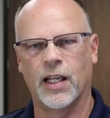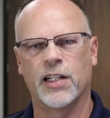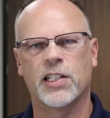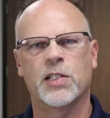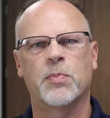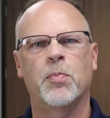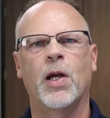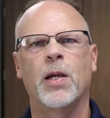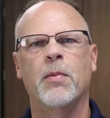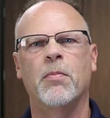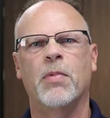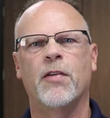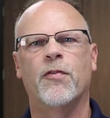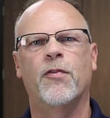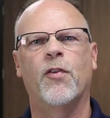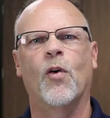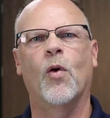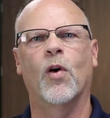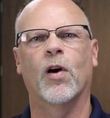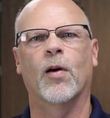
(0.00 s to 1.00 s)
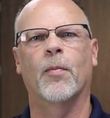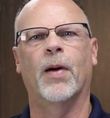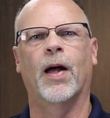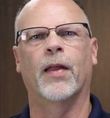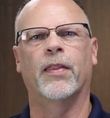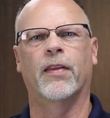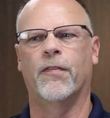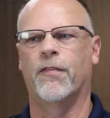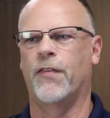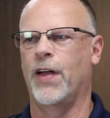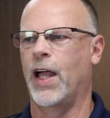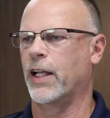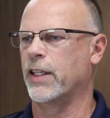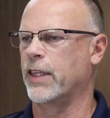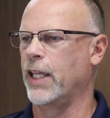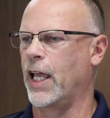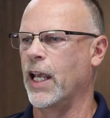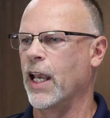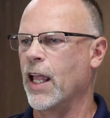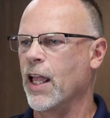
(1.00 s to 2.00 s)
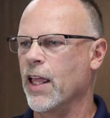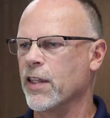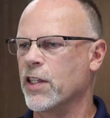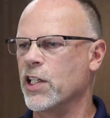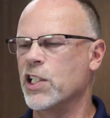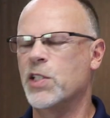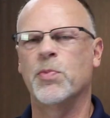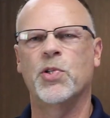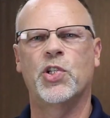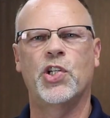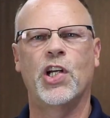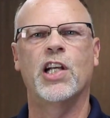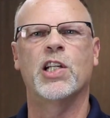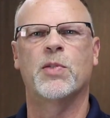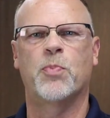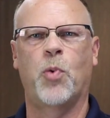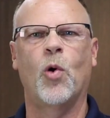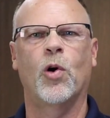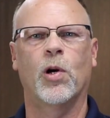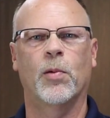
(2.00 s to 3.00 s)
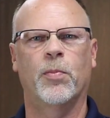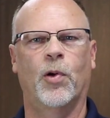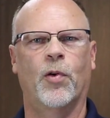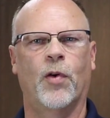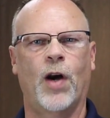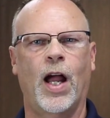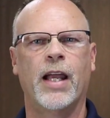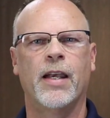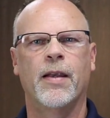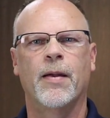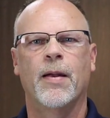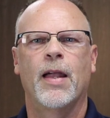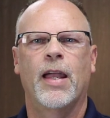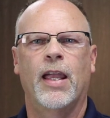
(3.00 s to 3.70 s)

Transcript: explained before about the fact that this machine is portable, right?